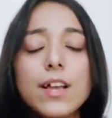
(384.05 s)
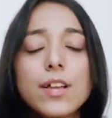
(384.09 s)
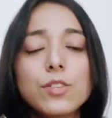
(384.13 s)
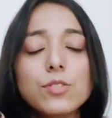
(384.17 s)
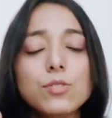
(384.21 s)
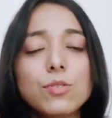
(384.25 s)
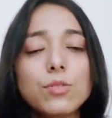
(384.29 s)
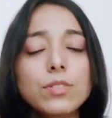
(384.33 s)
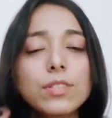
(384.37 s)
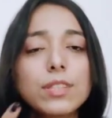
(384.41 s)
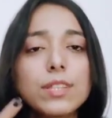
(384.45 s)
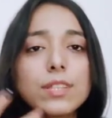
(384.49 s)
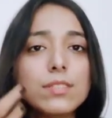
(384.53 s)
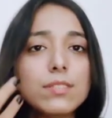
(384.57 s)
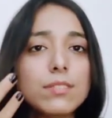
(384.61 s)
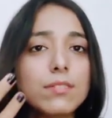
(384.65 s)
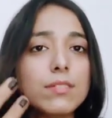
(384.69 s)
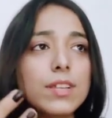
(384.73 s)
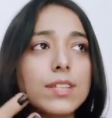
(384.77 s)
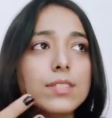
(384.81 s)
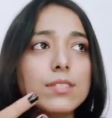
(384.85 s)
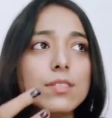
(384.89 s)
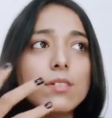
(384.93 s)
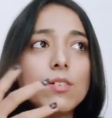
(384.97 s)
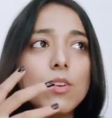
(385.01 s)
So this
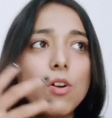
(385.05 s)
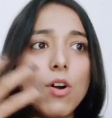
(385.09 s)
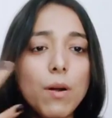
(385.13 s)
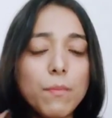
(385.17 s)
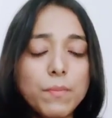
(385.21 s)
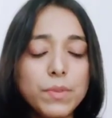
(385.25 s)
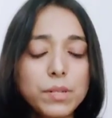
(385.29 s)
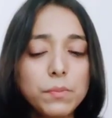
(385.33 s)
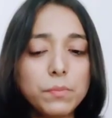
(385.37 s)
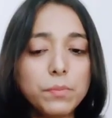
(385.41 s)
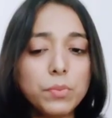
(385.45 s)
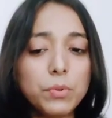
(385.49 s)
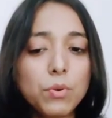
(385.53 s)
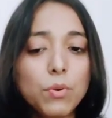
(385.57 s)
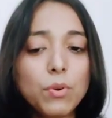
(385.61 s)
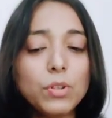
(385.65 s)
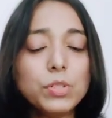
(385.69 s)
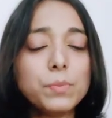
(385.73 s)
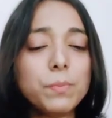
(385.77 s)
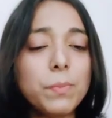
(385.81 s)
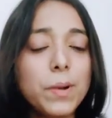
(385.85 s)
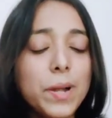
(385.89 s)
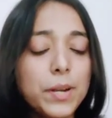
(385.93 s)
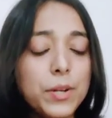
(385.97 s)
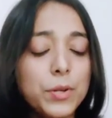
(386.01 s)
is a common approach,
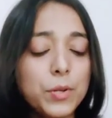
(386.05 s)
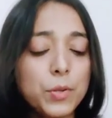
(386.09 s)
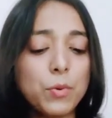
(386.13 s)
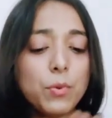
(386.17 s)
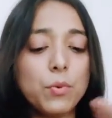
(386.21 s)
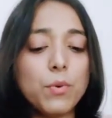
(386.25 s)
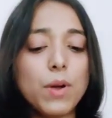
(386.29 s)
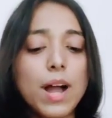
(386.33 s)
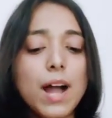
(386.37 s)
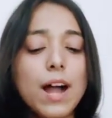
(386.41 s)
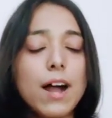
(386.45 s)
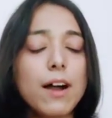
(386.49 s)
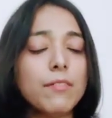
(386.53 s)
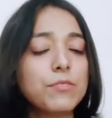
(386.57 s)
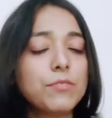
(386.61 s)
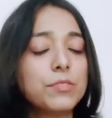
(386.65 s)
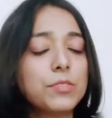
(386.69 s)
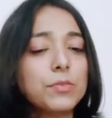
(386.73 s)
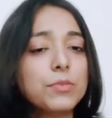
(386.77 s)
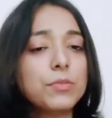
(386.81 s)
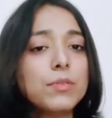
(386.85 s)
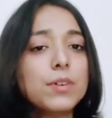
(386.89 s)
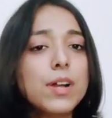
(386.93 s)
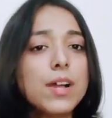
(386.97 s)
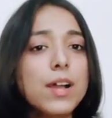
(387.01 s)
but you have
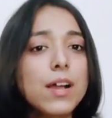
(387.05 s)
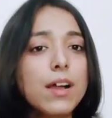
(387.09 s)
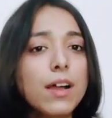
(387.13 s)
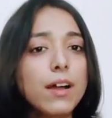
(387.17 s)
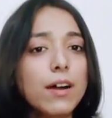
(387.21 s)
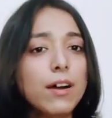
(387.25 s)
to